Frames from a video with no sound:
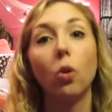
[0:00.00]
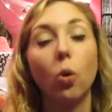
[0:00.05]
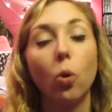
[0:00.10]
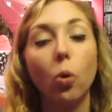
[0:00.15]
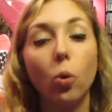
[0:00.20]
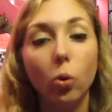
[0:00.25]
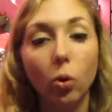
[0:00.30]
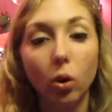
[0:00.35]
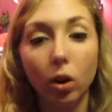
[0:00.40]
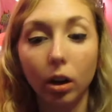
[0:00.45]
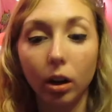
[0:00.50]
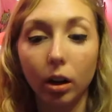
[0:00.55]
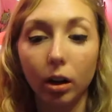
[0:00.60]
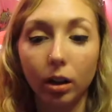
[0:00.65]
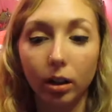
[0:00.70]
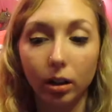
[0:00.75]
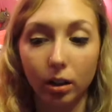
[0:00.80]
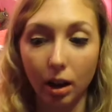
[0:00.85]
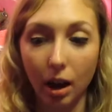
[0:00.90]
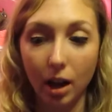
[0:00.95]

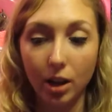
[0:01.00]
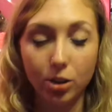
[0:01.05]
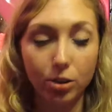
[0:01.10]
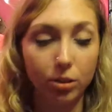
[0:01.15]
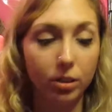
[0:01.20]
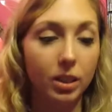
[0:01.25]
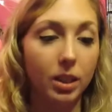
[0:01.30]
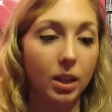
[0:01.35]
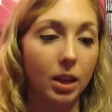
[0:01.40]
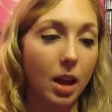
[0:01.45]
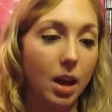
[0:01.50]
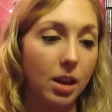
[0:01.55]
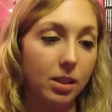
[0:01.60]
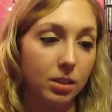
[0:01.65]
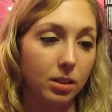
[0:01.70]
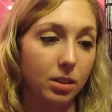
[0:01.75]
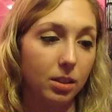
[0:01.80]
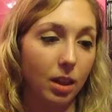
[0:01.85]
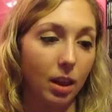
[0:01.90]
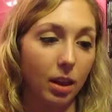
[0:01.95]
or I use it
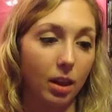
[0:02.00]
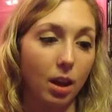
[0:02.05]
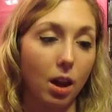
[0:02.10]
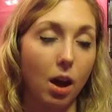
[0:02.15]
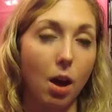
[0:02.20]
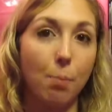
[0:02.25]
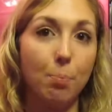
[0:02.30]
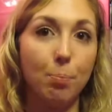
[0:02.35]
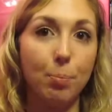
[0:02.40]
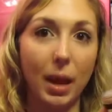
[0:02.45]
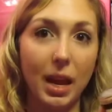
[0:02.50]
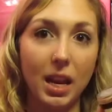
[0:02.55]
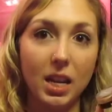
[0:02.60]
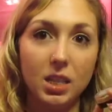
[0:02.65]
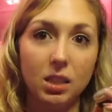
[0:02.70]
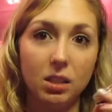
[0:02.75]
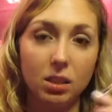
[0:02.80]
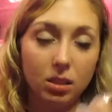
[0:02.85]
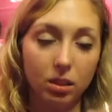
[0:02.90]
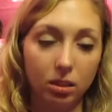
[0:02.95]
as like a
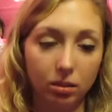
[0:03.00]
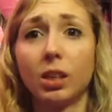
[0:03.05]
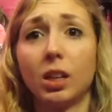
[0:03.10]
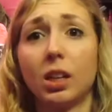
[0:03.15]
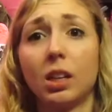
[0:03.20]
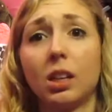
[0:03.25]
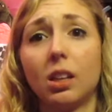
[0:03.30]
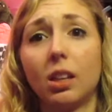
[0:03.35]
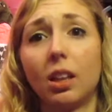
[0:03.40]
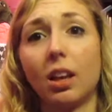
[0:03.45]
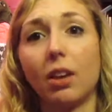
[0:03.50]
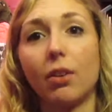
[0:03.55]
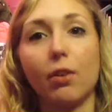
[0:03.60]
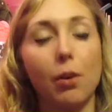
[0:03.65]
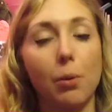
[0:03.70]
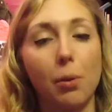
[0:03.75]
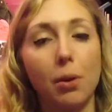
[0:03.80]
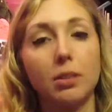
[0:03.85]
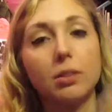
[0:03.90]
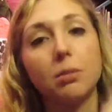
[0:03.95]
base. Like if
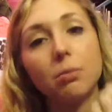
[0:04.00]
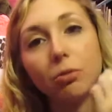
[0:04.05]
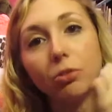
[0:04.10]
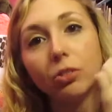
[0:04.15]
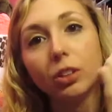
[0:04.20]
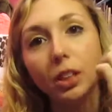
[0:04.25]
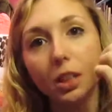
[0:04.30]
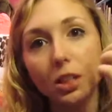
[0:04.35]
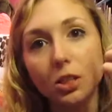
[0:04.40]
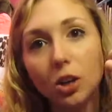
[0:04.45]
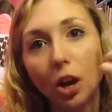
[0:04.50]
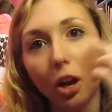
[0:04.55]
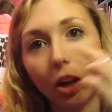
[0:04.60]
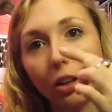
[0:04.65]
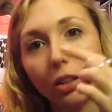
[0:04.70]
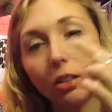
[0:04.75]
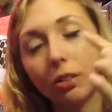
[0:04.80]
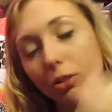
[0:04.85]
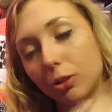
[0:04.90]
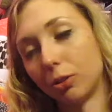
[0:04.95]
I want some really
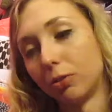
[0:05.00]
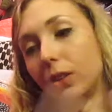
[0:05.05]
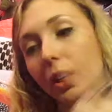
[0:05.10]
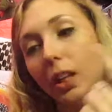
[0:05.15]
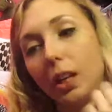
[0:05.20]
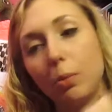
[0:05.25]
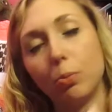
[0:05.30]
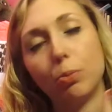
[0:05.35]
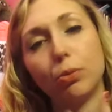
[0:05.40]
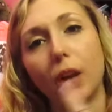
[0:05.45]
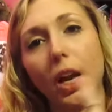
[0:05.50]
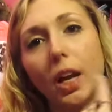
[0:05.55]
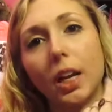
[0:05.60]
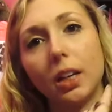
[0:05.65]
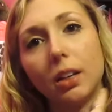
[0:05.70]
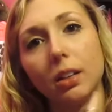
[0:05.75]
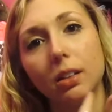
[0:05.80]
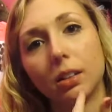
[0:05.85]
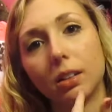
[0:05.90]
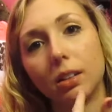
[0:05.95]
dark or really
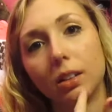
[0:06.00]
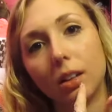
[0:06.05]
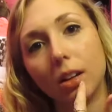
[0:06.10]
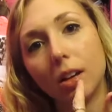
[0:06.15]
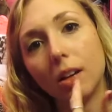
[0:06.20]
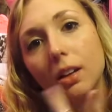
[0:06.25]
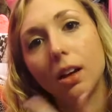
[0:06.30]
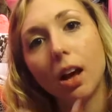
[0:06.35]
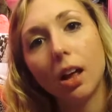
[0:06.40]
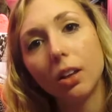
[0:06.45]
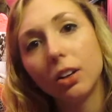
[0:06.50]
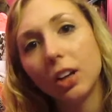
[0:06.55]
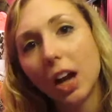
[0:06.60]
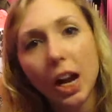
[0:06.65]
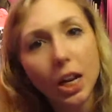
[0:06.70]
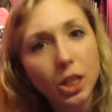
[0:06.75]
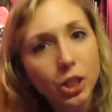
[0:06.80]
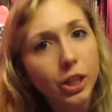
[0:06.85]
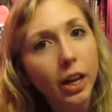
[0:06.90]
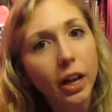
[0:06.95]
bright color
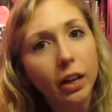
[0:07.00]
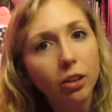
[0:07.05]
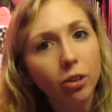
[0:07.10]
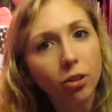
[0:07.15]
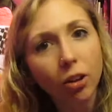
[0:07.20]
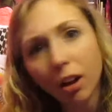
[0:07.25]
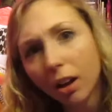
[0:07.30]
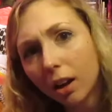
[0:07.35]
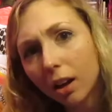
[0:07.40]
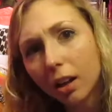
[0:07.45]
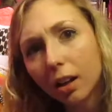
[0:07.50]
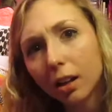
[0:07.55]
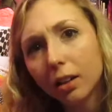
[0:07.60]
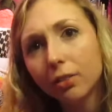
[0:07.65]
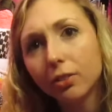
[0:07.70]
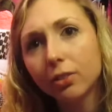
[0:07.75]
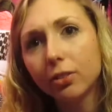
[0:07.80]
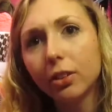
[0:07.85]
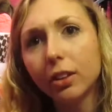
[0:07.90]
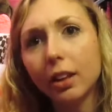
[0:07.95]
eyeshadow
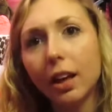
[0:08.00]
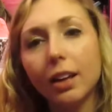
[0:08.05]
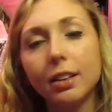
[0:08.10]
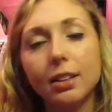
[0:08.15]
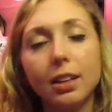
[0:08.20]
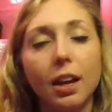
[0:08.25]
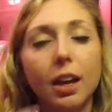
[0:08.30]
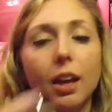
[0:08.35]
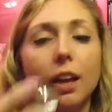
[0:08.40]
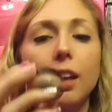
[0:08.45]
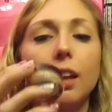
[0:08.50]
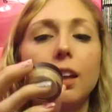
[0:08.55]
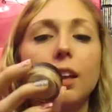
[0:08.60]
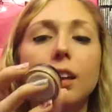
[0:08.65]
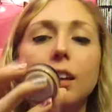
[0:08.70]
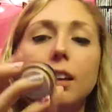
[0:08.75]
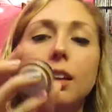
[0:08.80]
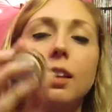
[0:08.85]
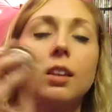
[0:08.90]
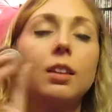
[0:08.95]
on for that day,
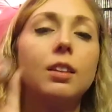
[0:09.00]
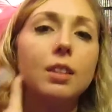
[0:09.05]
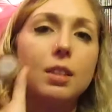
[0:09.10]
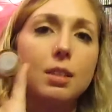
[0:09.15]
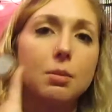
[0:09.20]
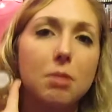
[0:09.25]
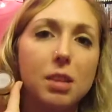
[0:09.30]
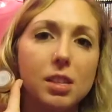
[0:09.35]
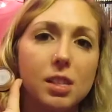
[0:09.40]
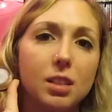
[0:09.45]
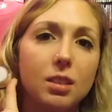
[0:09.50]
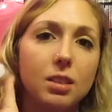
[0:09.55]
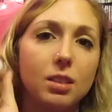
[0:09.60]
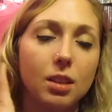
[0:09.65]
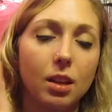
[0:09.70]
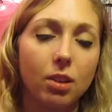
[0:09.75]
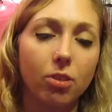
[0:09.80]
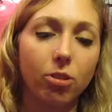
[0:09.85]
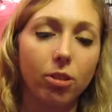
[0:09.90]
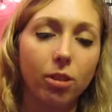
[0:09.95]
this makes it
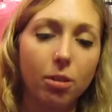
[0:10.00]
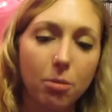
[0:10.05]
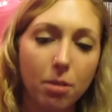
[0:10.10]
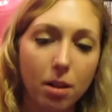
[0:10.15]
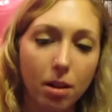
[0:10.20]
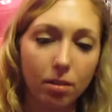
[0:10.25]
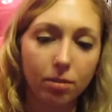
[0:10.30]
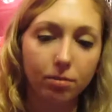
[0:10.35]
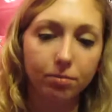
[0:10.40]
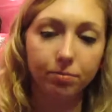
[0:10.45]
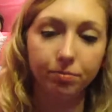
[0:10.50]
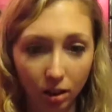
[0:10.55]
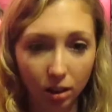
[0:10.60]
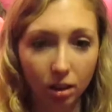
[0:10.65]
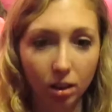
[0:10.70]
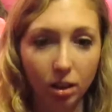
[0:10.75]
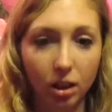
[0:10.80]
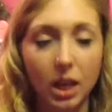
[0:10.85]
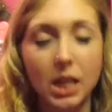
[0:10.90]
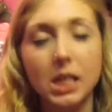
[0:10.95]
stick really well.
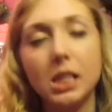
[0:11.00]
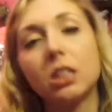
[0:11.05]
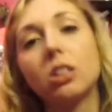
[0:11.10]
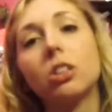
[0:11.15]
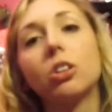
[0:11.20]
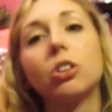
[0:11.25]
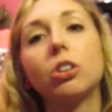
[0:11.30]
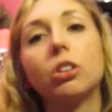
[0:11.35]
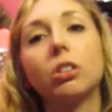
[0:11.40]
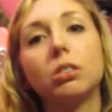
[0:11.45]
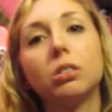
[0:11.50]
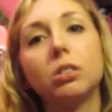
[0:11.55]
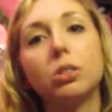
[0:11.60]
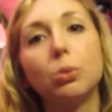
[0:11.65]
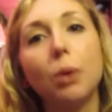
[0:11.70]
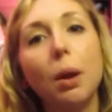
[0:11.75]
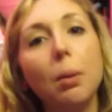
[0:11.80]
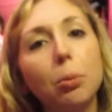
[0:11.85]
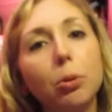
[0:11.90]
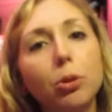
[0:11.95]
It's
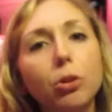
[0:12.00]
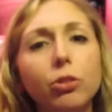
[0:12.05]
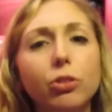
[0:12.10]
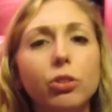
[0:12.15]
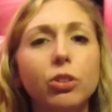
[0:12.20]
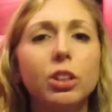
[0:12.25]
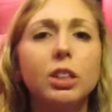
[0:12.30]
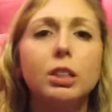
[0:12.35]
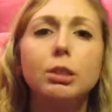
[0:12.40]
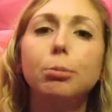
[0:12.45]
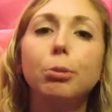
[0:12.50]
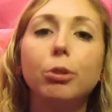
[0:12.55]
sweat proof, crease